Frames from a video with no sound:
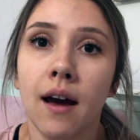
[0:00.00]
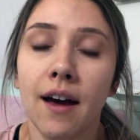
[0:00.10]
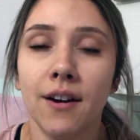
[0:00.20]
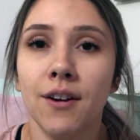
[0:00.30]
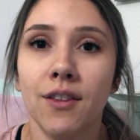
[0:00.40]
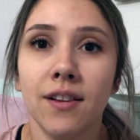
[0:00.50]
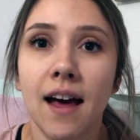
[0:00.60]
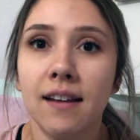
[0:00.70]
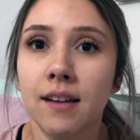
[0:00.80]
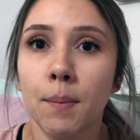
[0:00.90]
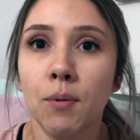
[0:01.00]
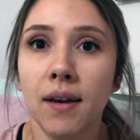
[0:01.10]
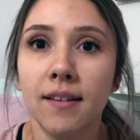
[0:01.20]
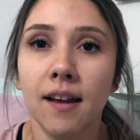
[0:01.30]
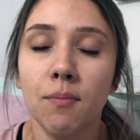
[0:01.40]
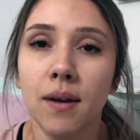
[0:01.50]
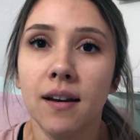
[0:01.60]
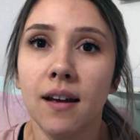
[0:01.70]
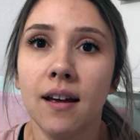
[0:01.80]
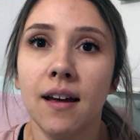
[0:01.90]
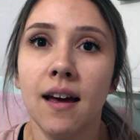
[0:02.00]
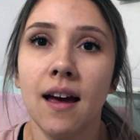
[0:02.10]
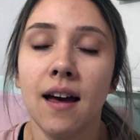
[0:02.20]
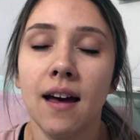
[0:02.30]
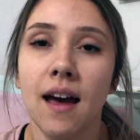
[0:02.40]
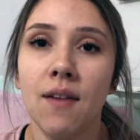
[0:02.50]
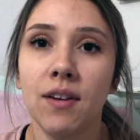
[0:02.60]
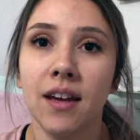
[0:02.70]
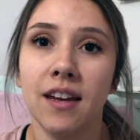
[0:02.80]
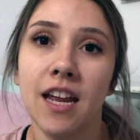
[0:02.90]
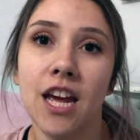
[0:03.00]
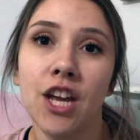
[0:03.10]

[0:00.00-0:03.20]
I don't know, the last couple weeks I've been having an